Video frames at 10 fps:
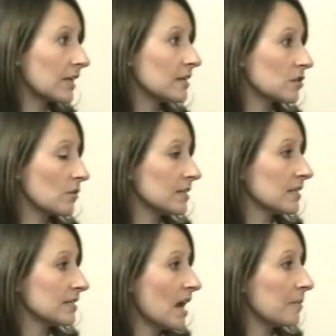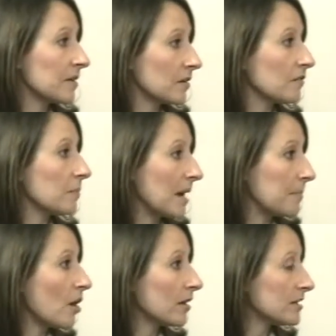case, going to the topic of a
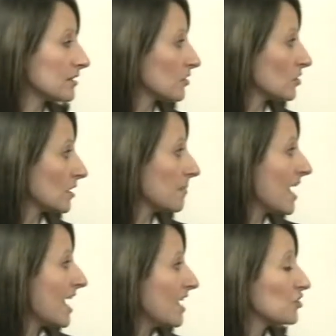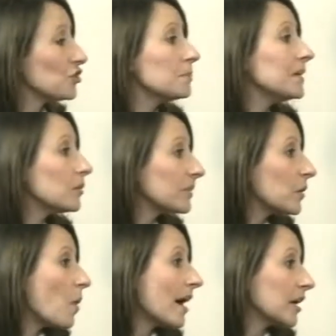bipartisanship, should be a
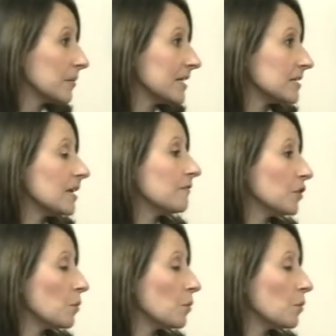requirement if you